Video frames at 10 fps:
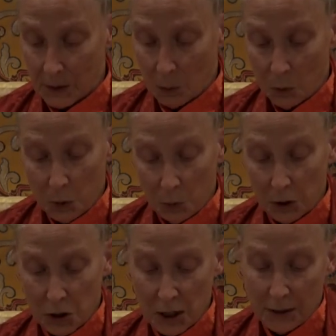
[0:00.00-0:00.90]
with
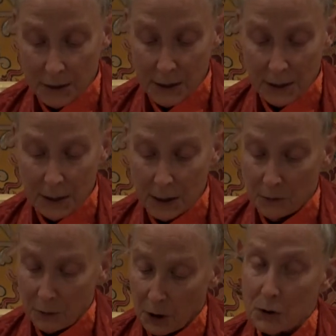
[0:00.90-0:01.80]
which indeed
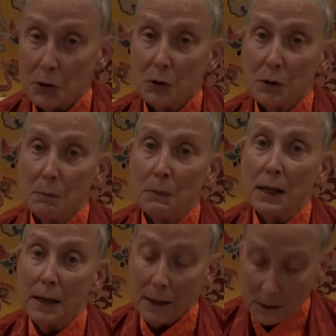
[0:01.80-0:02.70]
he fosters
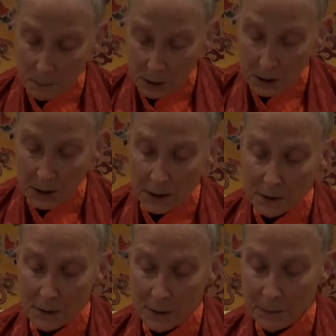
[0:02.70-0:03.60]
many
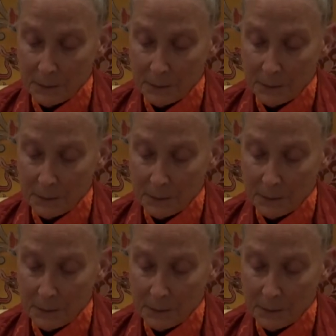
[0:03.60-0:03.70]
intimacies,